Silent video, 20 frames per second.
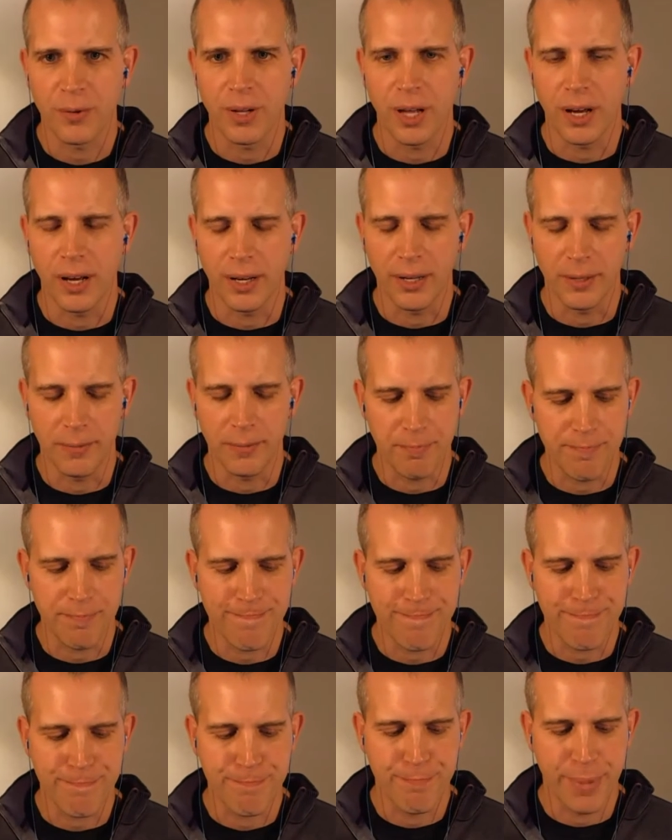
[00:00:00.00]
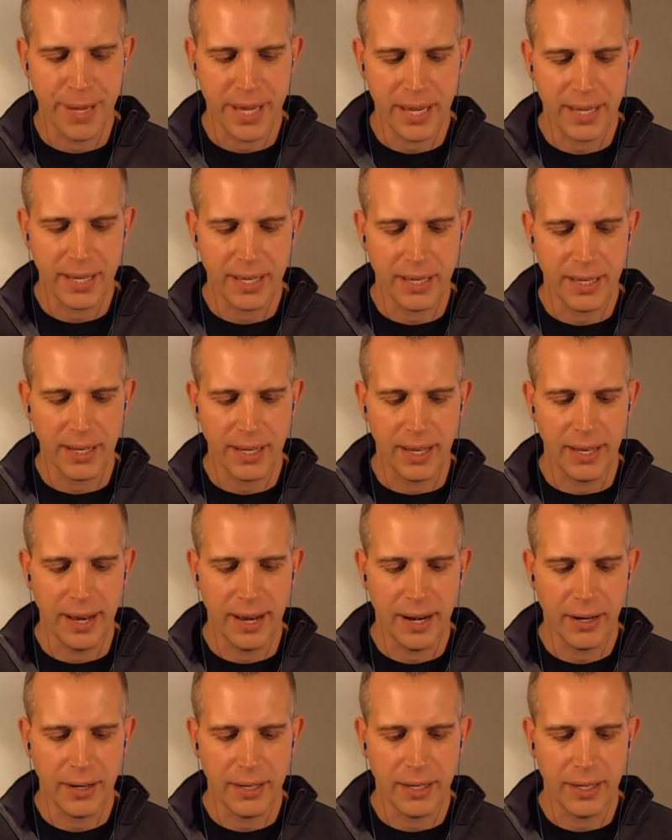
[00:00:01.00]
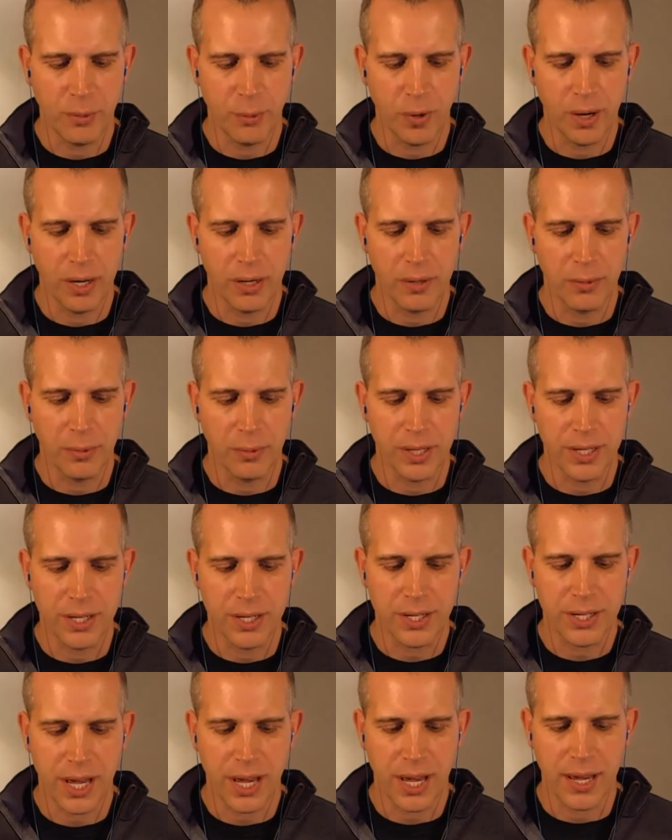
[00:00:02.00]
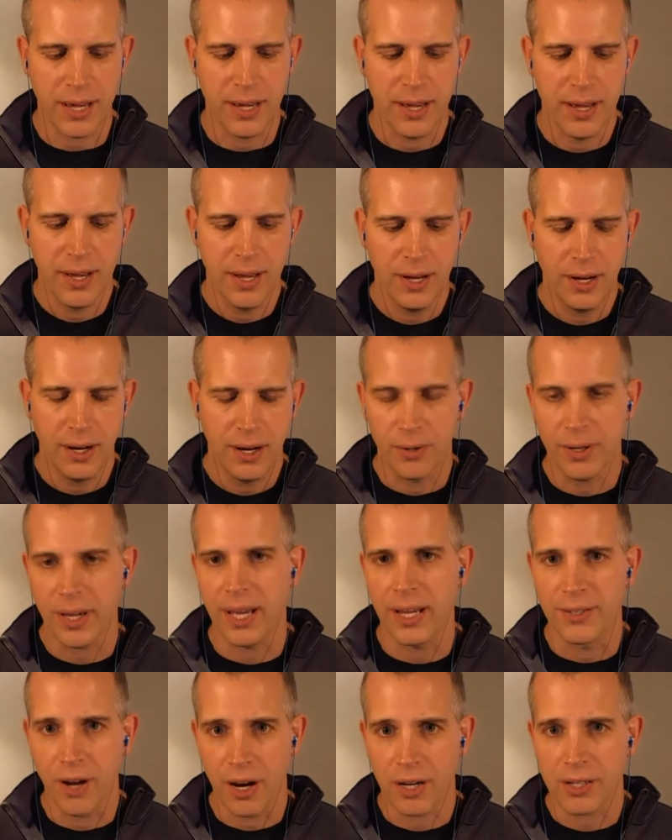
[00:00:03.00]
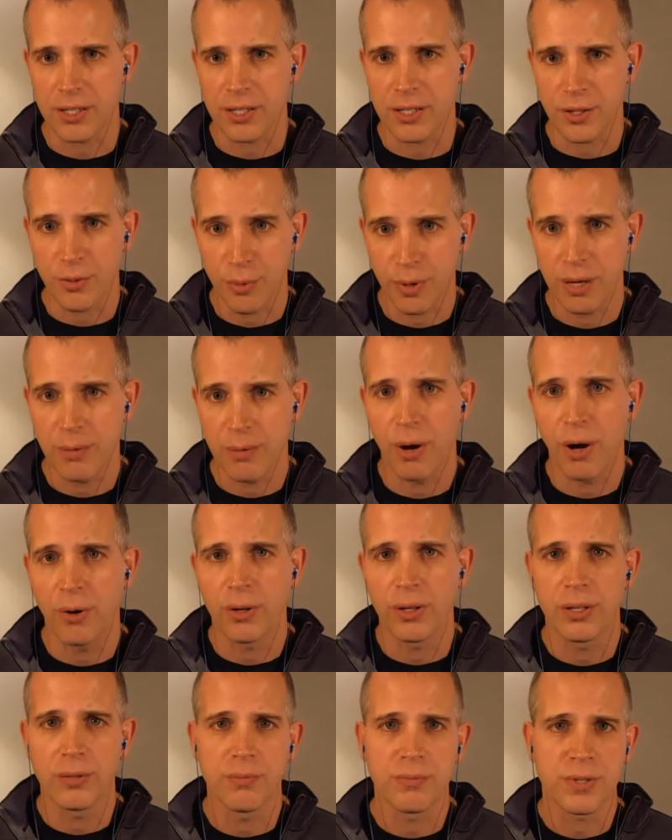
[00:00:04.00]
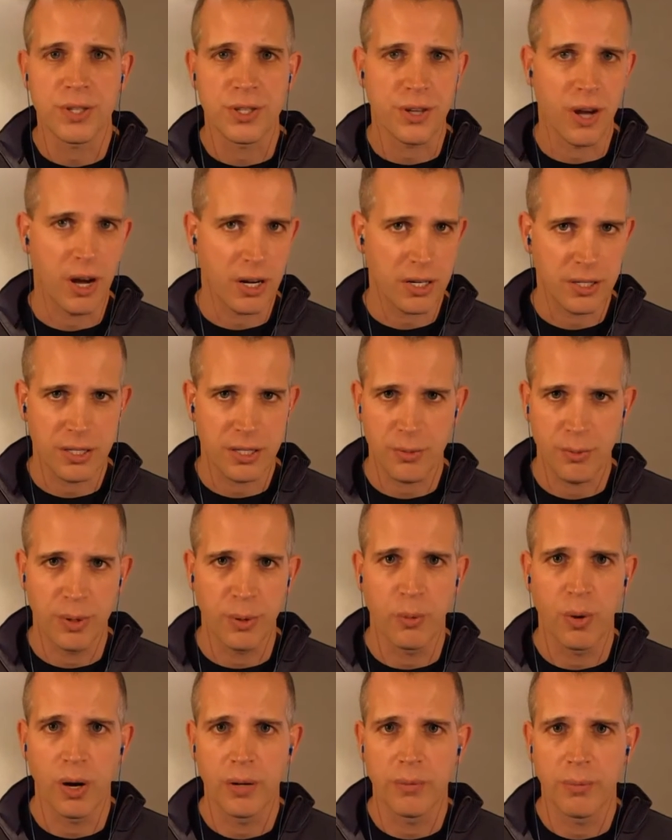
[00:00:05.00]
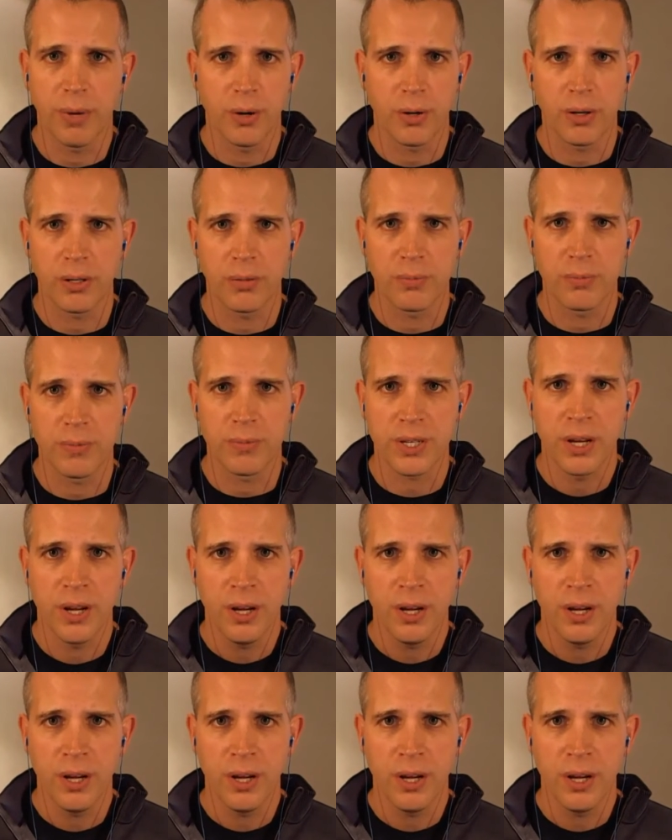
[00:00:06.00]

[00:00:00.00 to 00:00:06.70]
um, being a, an area where we just say, okay, DOCSIS 3 modems, DOCSIS 3.1 modems,